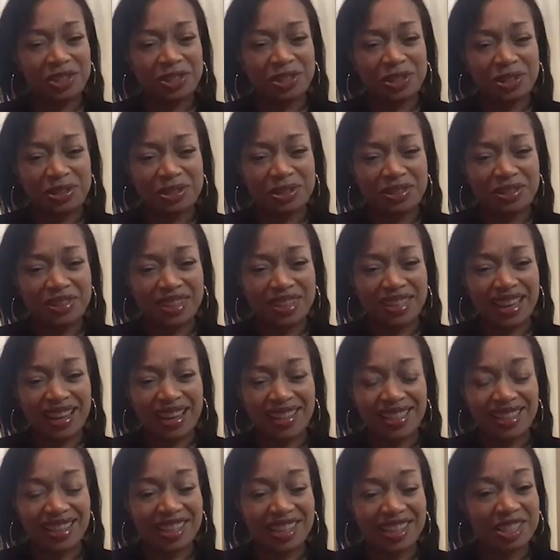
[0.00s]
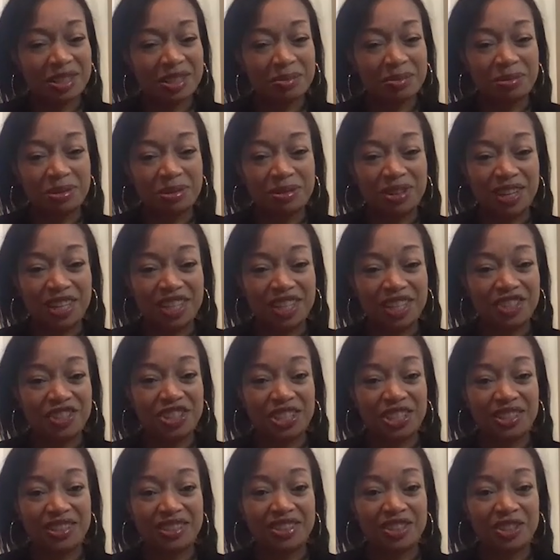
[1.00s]
you get the
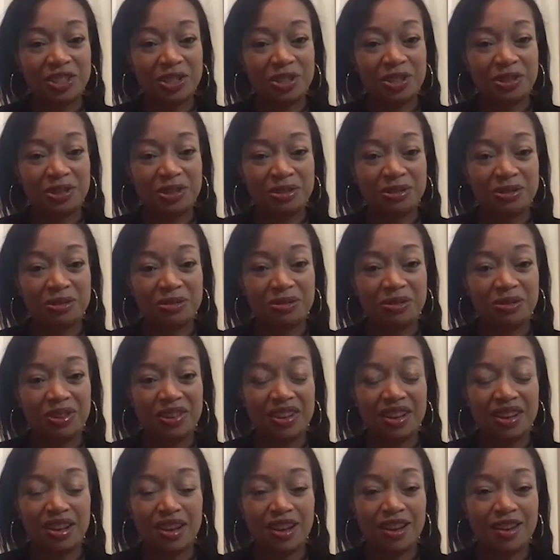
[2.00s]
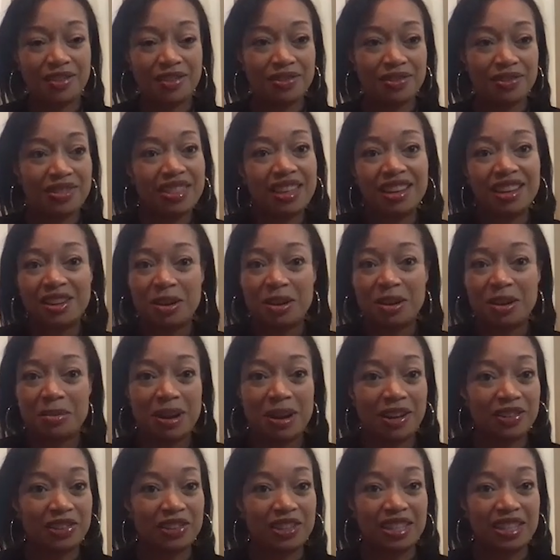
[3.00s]
inspiration to think
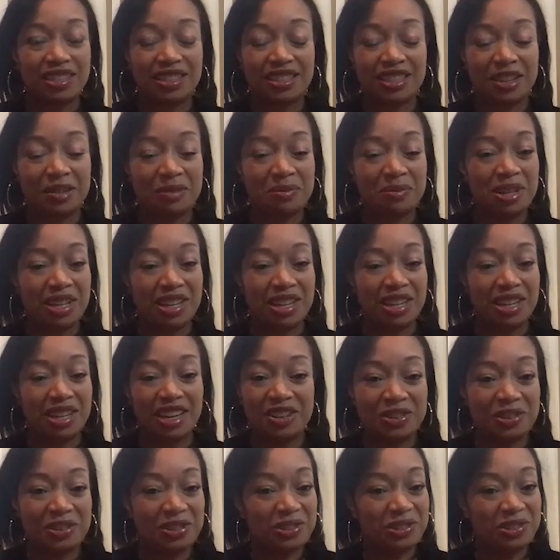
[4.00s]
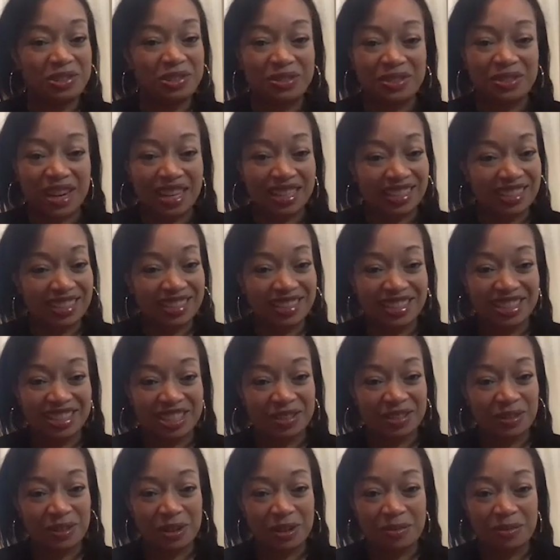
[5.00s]
about this? I mean, I know you directed
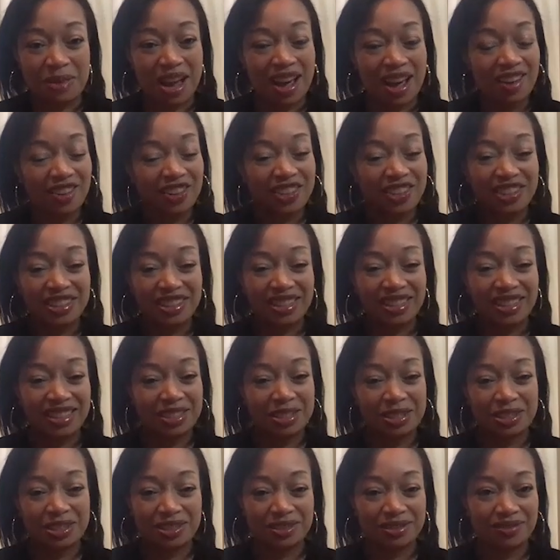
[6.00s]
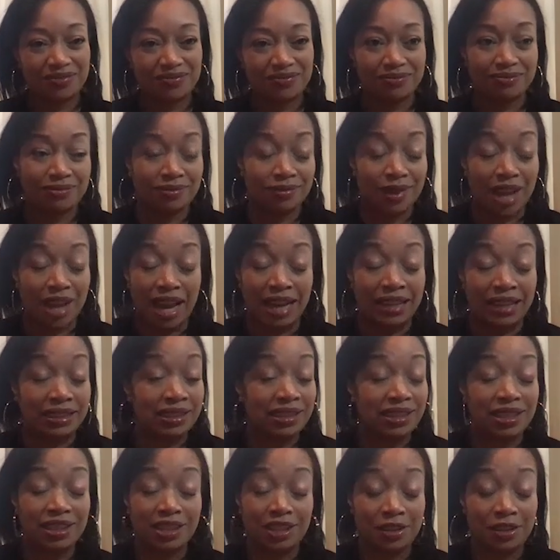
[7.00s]
this film. How did this
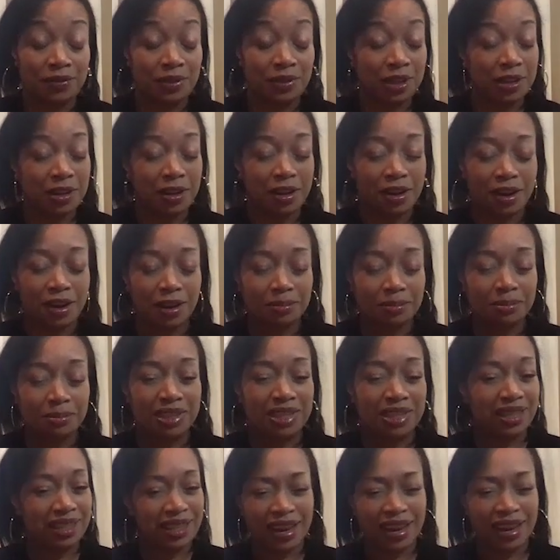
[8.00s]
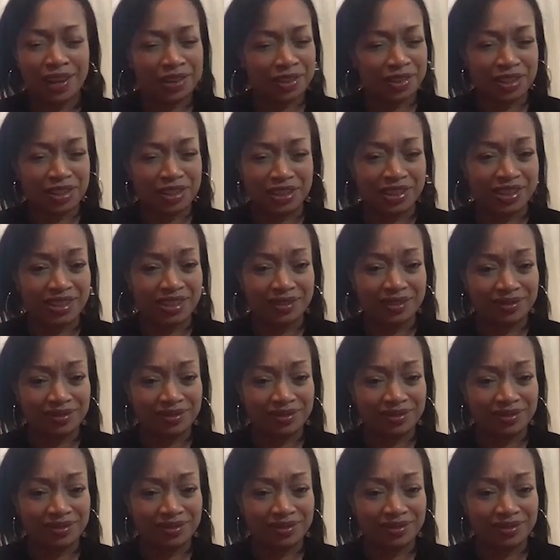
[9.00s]
idea even come together?